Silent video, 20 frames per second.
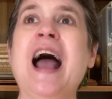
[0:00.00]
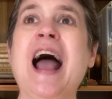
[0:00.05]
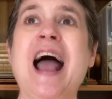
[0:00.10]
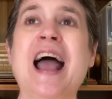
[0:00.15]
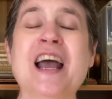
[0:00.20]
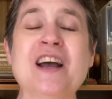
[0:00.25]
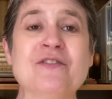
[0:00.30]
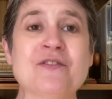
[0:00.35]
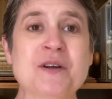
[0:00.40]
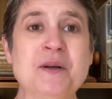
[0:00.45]

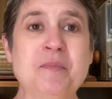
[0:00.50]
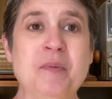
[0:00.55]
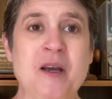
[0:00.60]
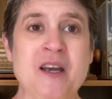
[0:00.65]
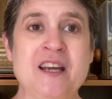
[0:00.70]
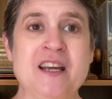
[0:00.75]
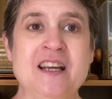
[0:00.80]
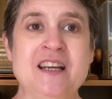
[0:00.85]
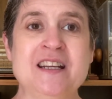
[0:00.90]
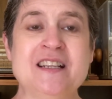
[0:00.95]
Every
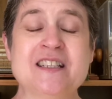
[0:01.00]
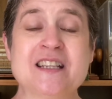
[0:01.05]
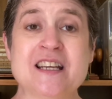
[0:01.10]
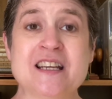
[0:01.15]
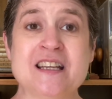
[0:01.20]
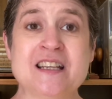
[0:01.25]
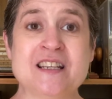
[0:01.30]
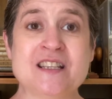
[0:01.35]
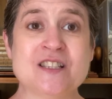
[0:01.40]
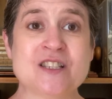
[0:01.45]
page
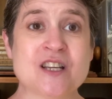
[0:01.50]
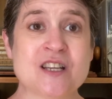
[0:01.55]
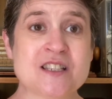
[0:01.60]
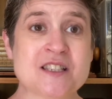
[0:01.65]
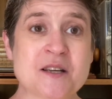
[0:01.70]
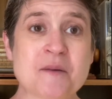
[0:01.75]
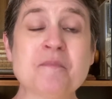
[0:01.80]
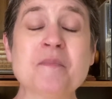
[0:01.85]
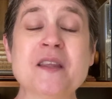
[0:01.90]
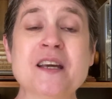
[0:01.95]
is
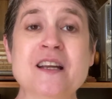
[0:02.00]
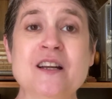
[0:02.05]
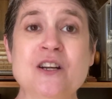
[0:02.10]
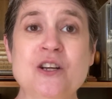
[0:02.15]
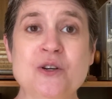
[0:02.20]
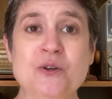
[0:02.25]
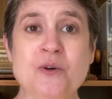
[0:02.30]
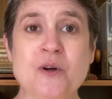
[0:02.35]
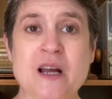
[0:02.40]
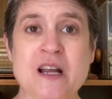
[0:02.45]
something
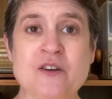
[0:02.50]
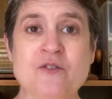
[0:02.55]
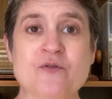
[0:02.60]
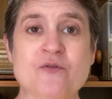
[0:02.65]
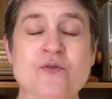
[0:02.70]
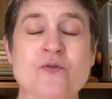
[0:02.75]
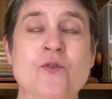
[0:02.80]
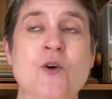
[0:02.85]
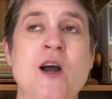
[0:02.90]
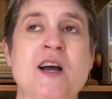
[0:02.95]
new and
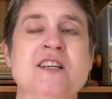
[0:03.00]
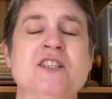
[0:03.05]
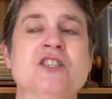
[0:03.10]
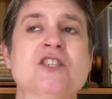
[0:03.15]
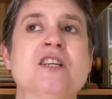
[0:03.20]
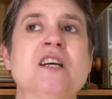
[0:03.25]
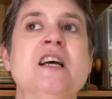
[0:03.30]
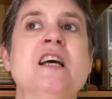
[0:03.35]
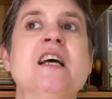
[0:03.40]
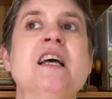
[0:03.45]
fresh.